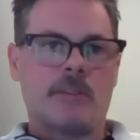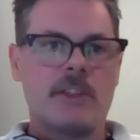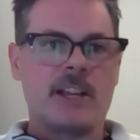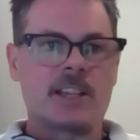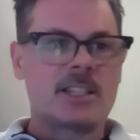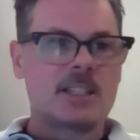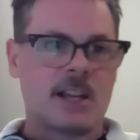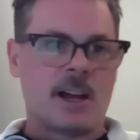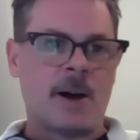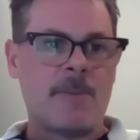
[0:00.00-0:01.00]
all of this,
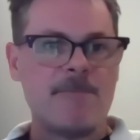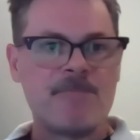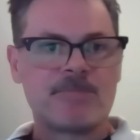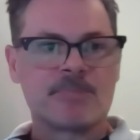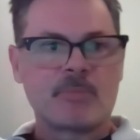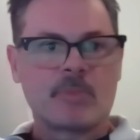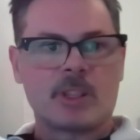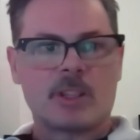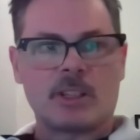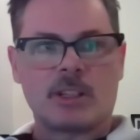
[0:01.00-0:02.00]

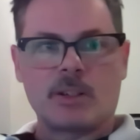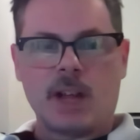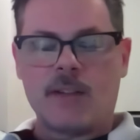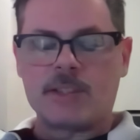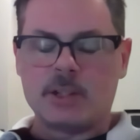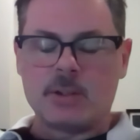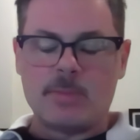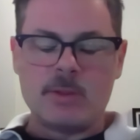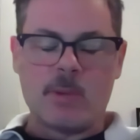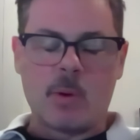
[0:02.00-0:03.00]

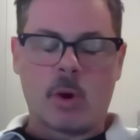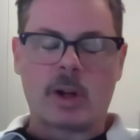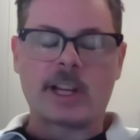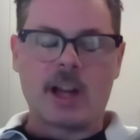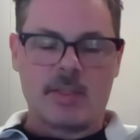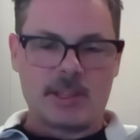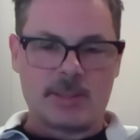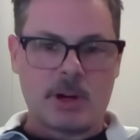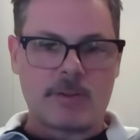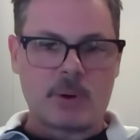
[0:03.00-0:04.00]
you've been working on this
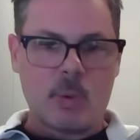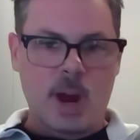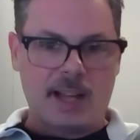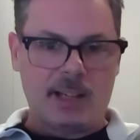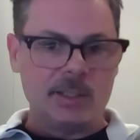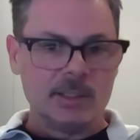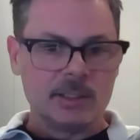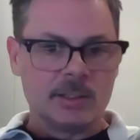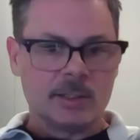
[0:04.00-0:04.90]
book for a while.